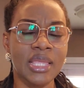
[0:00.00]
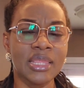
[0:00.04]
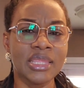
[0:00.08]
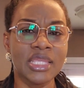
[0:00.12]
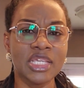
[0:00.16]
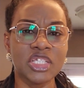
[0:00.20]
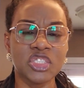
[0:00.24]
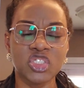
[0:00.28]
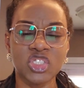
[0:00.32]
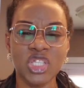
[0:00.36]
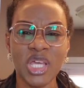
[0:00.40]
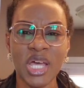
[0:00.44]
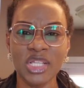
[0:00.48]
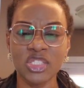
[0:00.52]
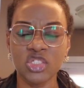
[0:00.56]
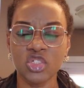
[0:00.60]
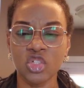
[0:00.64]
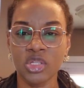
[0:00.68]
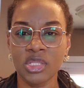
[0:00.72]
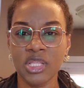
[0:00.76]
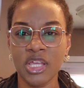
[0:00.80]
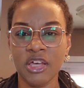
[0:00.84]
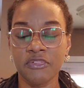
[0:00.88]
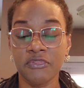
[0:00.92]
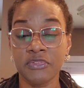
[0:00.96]
They charge
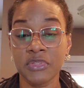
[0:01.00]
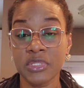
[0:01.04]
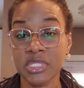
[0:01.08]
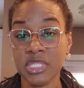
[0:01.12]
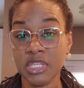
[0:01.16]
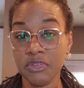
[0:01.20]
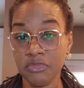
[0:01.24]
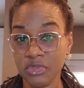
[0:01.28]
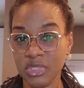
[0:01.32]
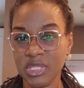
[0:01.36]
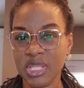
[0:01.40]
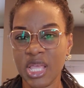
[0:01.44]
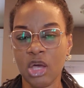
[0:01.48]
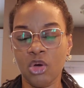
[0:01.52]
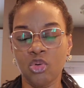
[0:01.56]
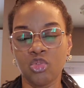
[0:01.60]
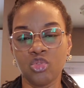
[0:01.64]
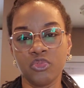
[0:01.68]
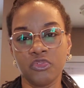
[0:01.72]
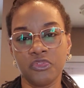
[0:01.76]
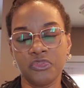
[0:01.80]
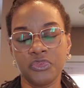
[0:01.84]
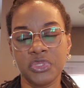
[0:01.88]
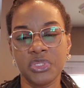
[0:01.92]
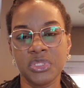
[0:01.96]
other fees, even their
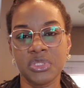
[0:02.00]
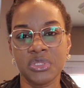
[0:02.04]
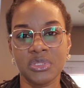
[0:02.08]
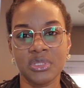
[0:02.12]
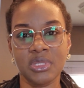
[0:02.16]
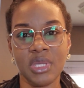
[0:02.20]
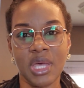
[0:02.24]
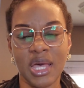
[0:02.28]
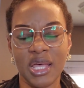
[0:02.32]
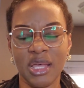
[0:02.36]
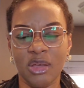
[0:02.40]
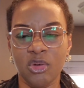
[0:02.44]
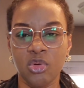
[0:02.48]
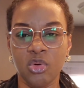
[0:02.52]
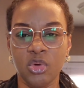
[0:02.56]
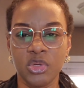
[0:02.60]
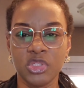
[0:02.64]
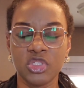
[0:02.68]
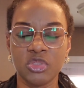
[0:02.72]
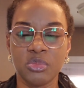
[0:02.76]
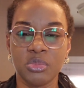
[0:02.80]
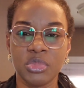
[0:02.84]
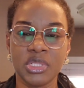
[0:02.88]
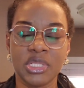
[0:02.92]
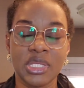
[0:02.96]
own fees are
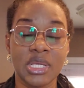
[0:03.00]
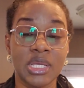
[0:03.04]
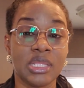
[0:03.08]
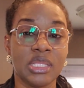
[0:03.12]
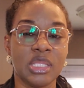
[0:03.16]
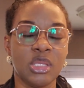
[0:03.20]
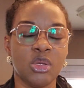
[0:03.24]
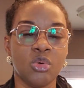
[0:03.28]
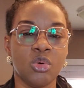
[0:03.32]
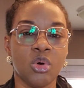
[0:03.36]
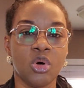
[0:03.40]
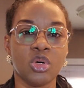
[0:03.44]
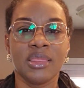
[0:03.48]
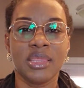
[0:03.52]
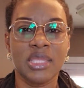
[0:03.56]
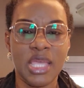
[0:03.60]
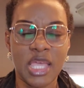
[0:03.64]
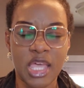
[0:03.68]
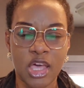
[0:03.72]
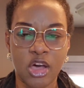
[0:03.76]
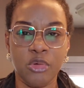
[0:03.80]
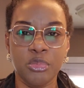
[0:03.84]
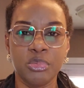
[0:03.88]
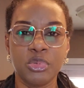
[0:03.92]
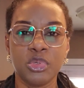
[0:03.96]
going to be there. They
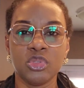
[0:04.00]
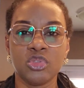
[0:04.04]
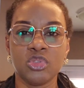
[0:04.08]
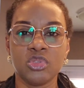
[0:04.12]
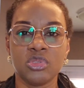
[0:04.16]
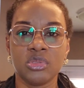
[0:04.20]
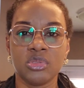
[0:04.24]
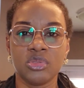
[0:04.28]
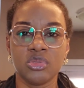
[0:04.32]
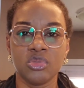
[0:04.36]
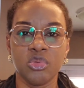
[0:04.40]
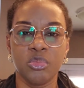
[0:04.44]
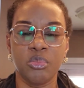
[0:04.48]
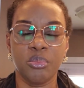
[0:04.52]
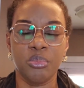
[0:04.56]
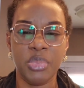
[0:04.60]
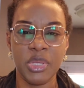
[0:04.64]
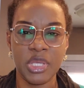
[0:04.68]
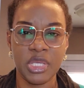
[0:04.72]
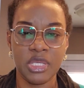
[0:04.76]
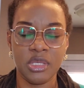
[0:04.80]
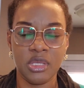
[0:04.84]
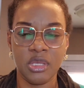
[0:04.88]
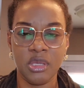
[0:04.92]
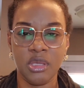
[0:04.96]
help you to
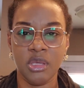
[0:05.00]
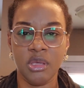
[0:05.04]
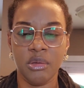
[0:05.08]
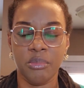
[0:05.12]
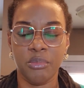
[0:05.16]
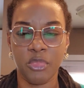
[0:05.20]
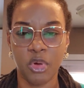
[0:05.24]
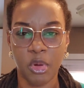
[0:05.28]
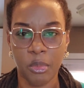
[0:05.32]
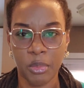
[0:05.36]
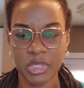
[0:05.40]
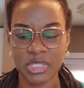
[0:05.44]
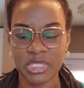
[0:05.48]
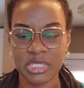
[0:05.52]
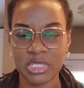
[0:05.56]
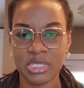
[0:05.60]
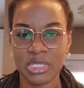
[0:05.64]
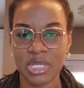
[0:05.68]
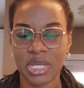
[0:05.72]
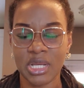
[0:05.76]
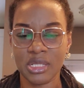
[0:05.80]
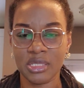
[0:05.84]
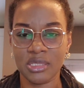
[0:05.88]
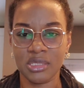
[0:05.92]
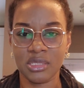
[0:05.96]
pay property
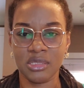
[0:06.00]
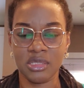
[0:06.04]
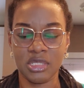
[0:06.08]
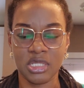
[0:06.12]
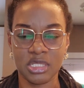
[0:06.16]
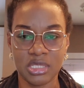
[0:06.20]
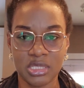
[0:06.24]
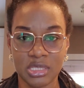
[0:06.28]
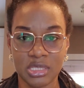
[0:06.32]
tax.